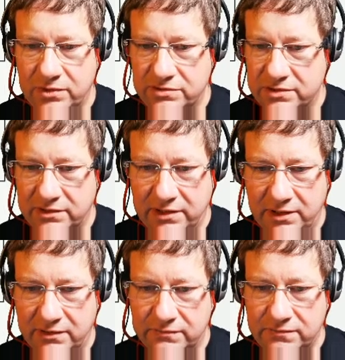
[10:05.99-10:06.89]
So they
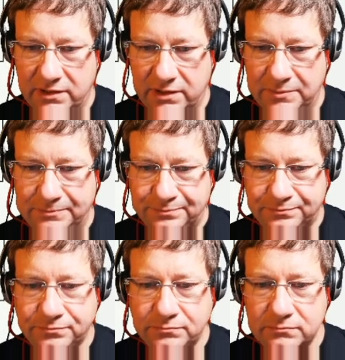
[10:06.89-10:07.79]
have
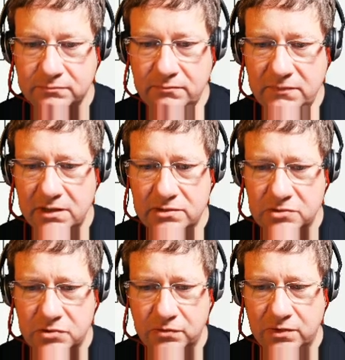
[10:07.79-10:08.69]
Dungeon
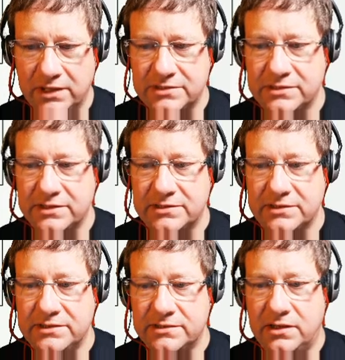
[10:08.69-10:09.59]
Crawl Classics has a
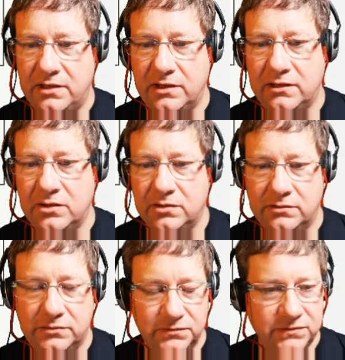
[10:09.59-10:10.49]
style
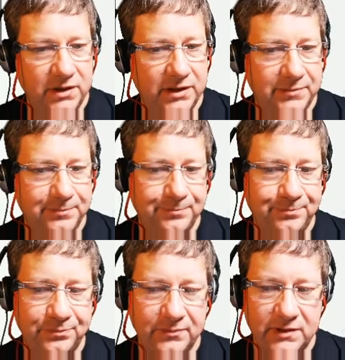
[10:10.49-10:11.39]
of
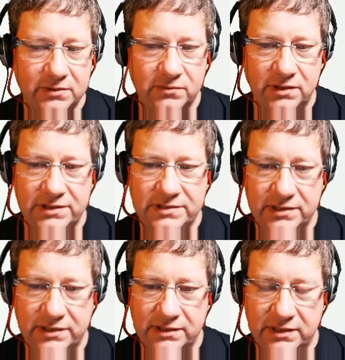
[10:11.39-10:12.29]

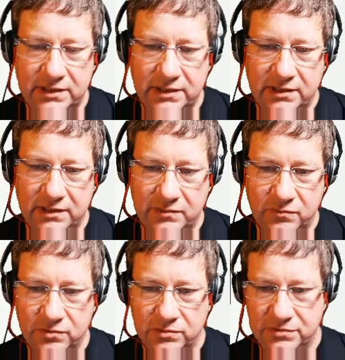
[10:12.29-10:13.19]
writing and
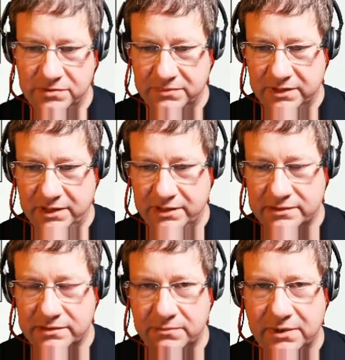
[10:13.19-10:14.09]
rules and mechanics that
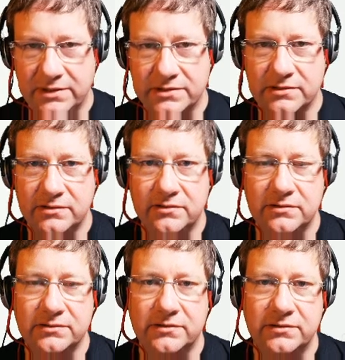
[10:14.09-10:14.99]
are based
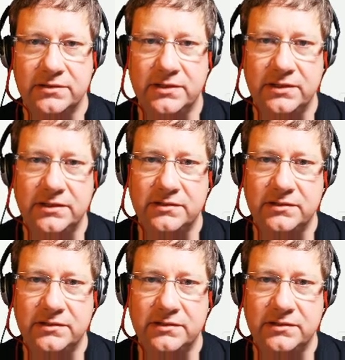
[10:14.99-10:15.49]
on the